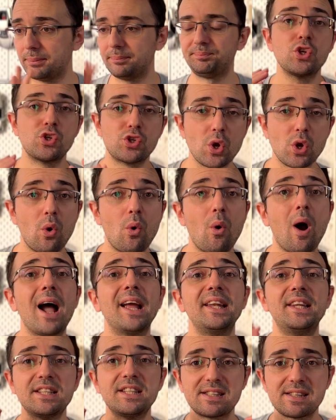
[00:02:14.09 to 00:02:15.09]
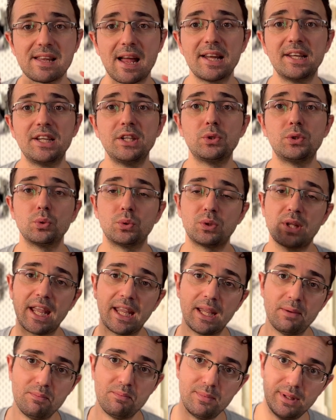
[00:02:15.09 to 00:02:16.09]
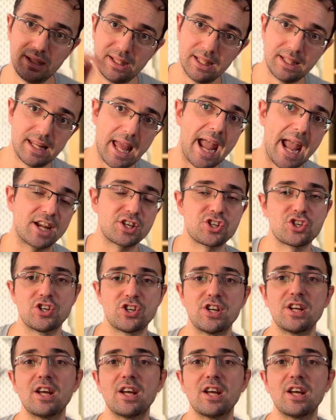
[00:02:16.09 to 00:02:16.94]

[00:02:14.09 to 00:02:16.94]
So I decided to take immediate action.